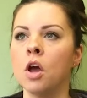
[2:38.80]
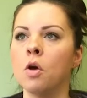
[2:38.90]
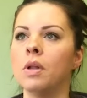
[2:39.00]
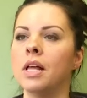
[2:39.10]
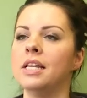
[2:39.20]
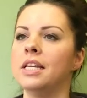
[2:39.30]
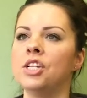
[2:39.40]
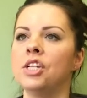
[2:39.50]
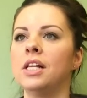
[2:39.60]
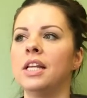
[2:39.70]
Well,
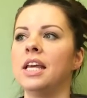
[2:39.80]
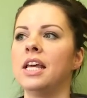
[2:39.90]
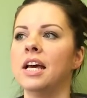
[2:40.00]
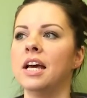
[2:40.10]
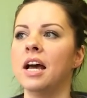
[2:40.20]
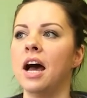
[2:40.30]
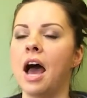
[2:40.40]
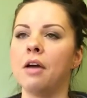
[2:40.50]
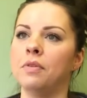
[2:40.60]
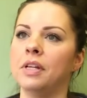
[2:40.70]
initially,
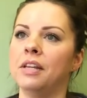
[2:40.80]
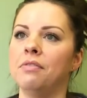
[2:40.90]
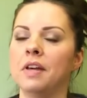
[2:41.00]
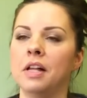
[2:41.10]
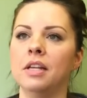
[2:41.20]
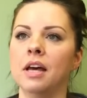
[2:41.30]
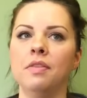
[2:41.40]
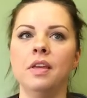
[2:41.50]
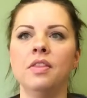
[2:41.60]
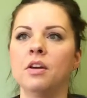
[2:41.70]
I really felt
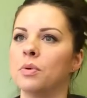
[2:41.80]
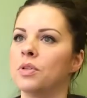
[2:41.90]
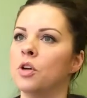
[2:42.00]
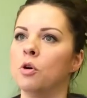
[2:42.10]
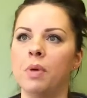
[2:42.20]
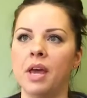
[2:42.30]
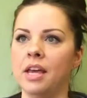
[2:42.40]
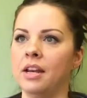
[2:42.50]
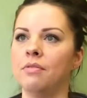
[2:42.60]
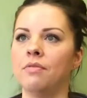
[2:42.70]
nothing. There was no
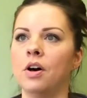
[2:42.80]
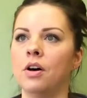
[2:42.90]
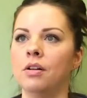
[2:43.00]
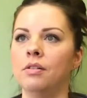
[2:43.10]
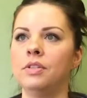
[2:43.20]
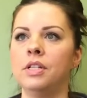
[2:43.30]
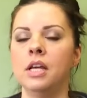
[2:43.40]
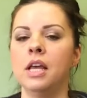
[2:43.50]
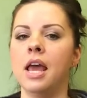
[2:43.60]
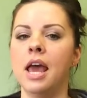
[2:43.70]
pain involved.
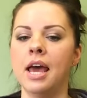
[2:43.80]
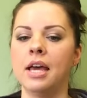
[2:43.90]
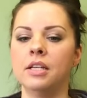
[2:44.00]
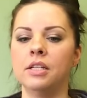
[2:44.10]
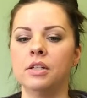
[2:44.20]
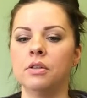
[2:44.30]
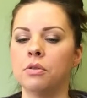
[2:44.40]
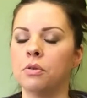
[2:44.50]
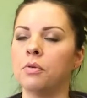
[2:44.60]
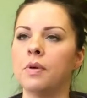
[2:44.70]
And
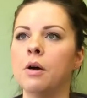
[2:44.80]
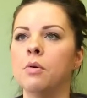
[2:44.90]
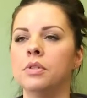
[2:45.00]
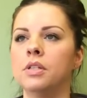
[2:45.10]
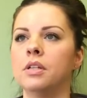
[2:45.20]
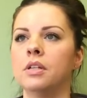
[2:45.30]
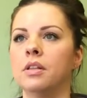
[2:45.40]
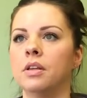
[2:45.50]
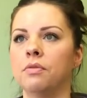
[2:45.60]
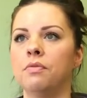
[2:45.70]
throughout
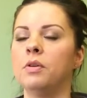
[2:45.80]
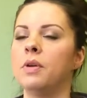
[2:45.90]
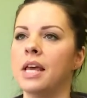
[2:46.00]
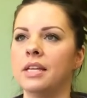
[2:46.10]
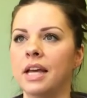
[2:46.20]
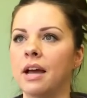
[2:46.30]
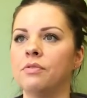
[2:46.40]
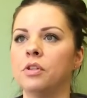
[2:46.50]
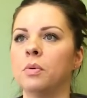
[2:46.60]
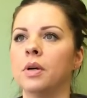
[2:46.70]
the few days
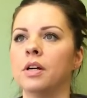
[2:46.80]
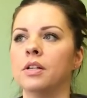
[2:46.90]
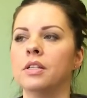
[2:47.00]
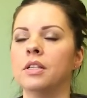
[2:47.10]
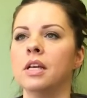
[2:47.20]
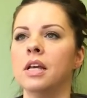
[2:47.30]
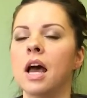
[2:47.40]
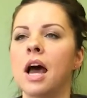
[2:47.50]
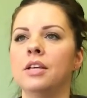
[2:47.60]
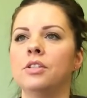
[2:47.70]
afterwards,
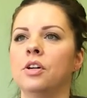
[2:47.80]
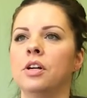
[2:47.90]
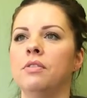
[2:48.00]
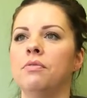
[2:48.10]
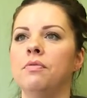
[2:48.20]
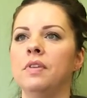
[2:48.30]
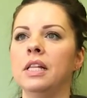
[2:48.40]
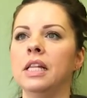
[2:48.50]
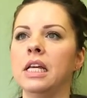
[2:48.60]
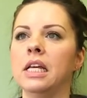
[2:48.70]
I started
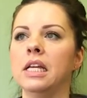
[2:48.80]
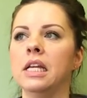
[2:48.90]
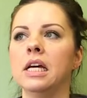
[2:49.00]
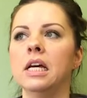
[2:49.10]
feeling